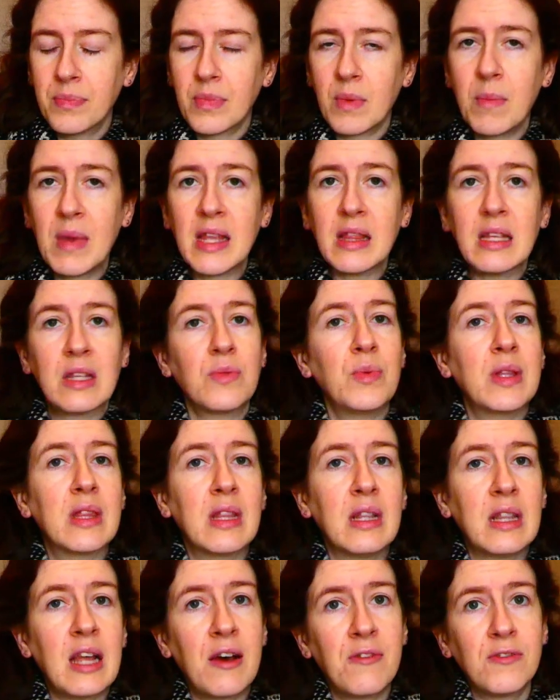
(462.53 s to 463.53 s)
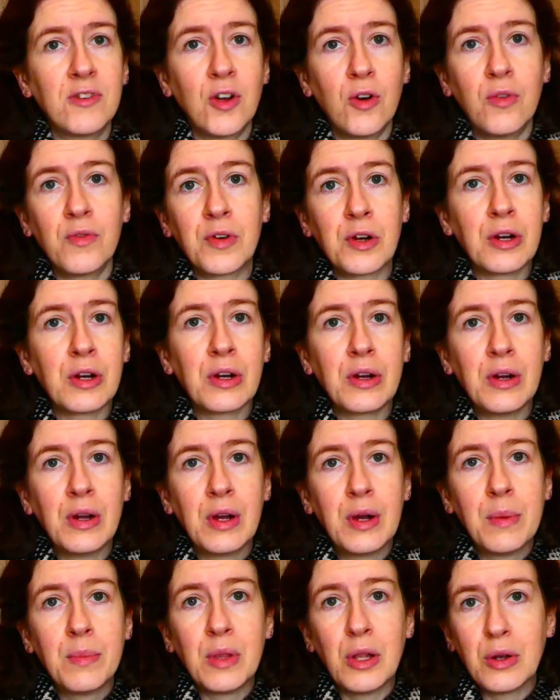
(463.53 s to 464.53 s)
made this with the leftover
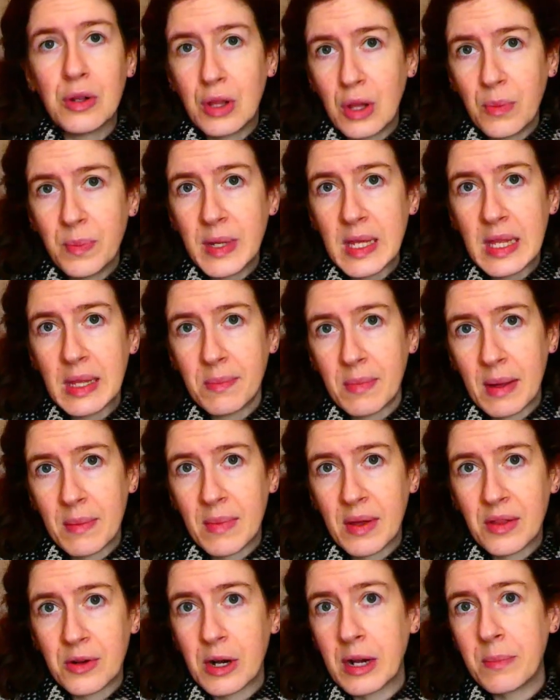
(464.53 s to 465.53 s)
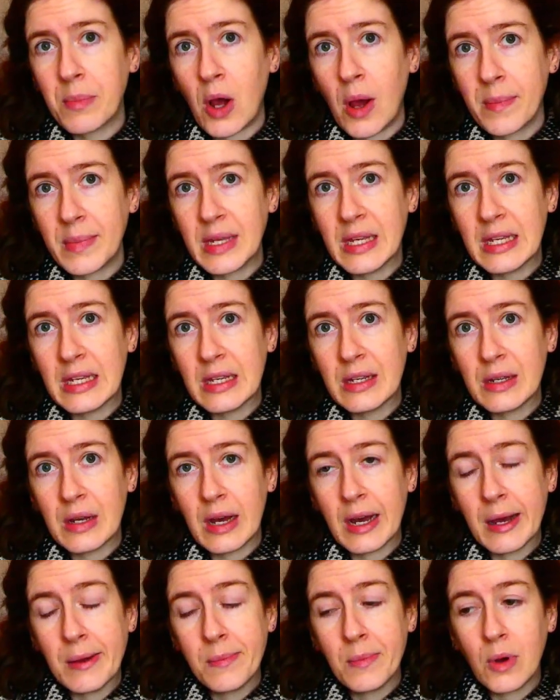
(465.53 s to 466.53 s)
Plötulopi that my mother had bought me
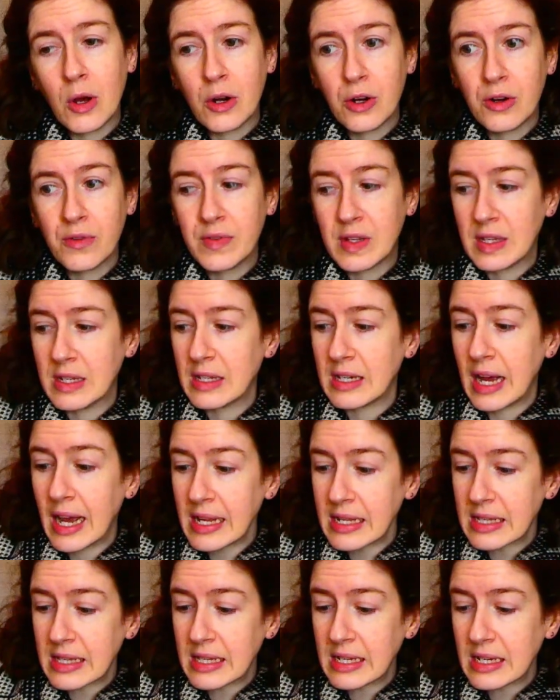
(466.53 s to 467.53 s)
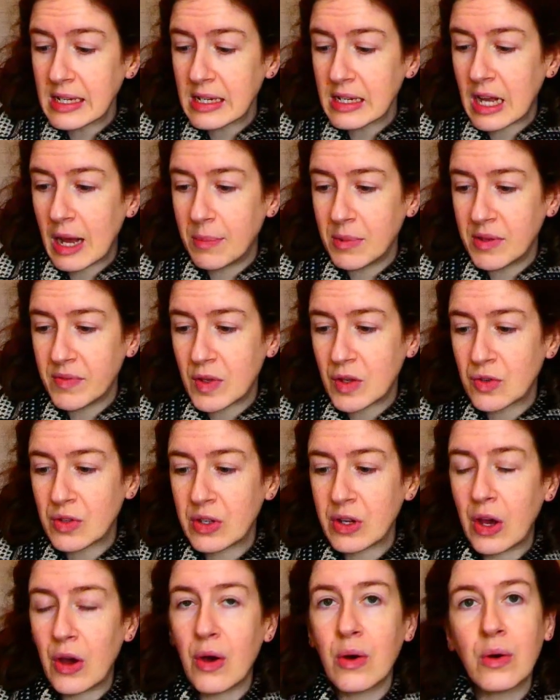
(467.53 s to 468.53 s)
on her visit to Iceland a couple of years
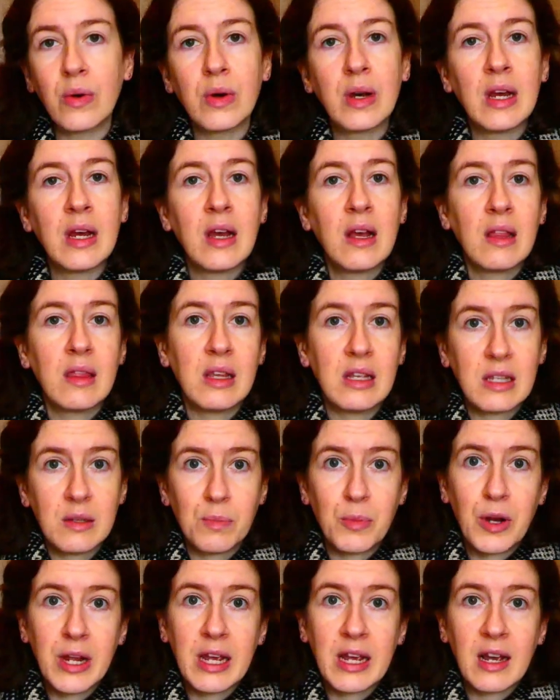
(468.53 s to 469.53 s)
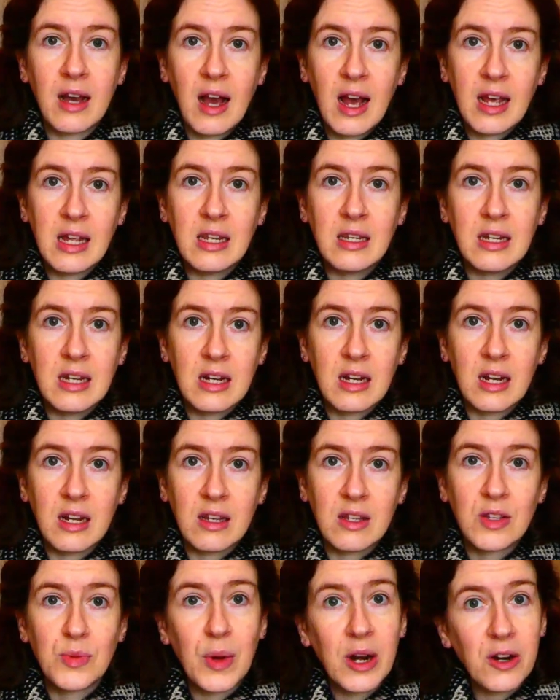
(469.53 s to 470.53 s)
ago. This spring I knit a
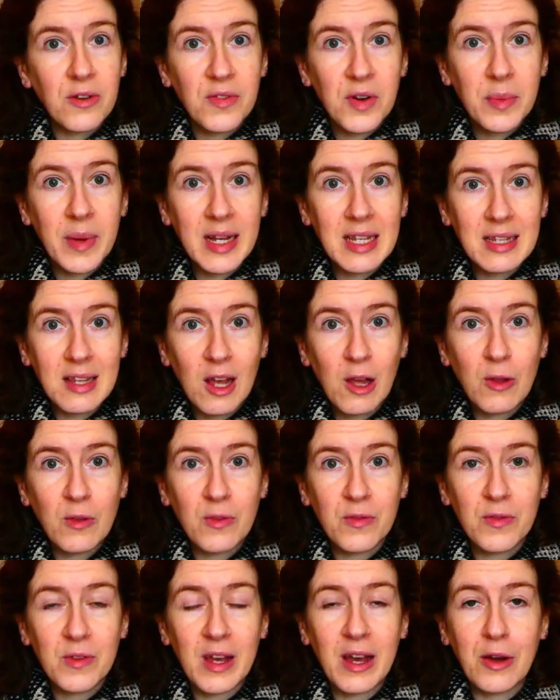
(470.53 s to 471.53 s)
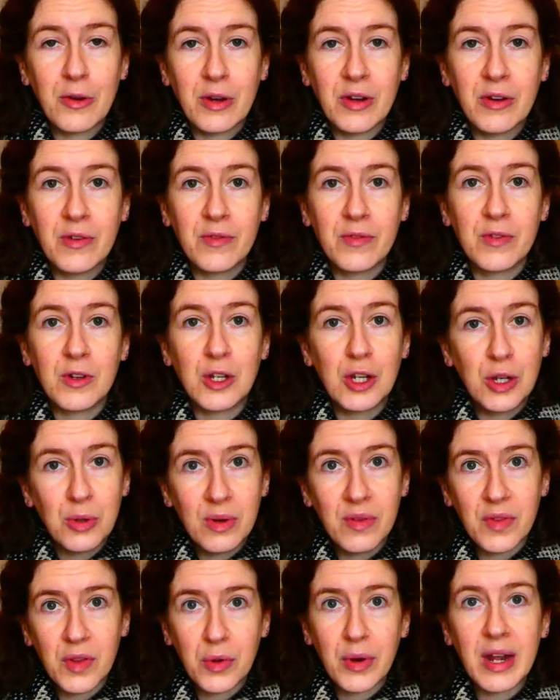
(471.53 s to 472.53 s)
sweater for myself out of 2
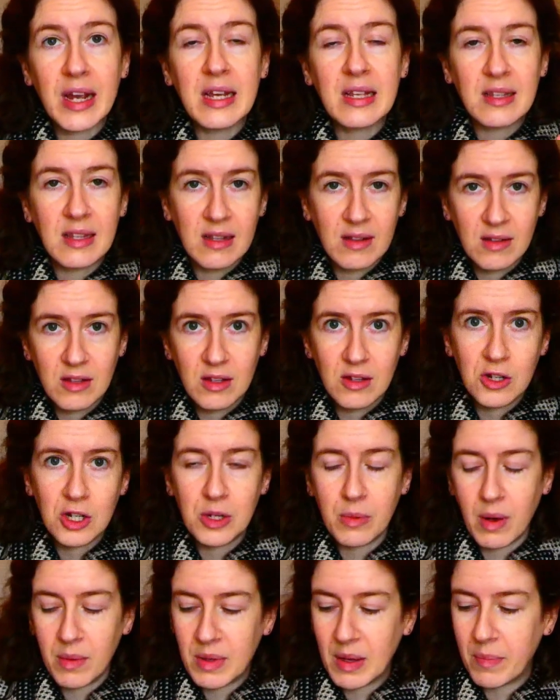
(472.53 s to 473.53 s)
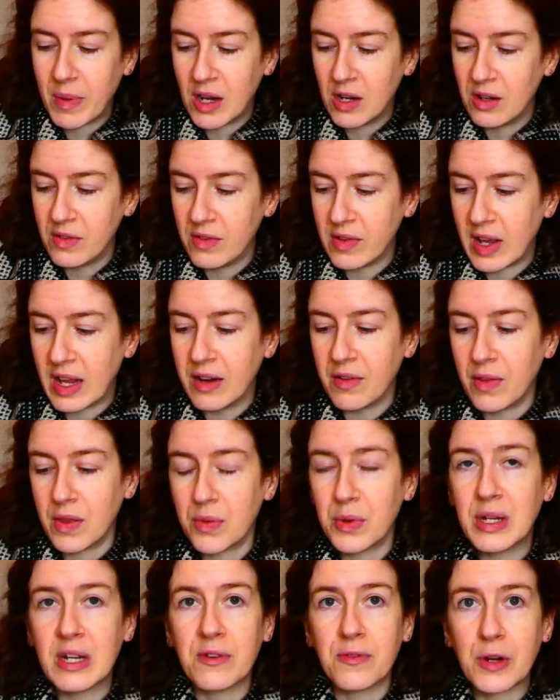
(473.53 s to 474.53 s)
of the grays. She bought me a bundle of kind of
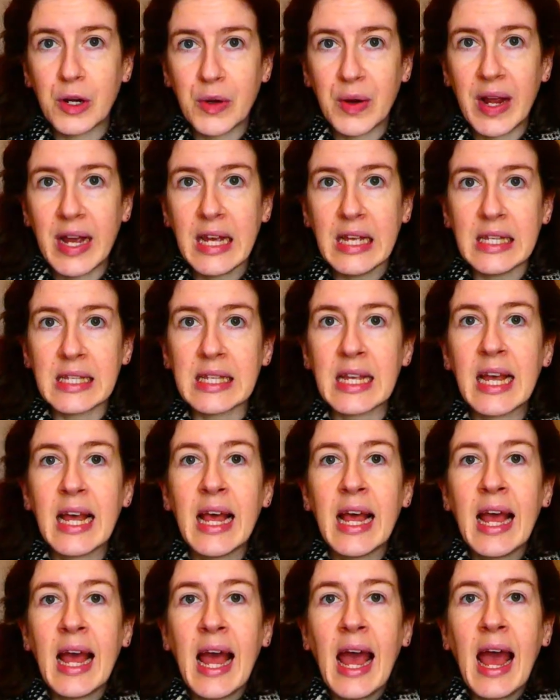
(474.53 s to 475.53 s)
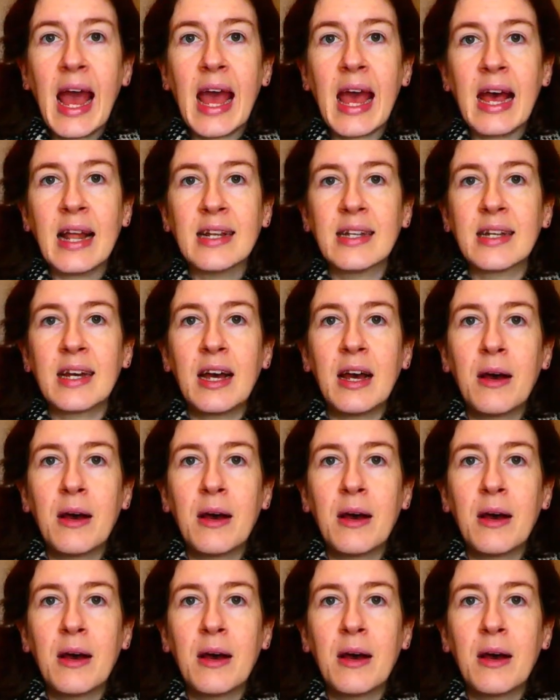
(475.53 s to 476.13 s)
3 different grays, and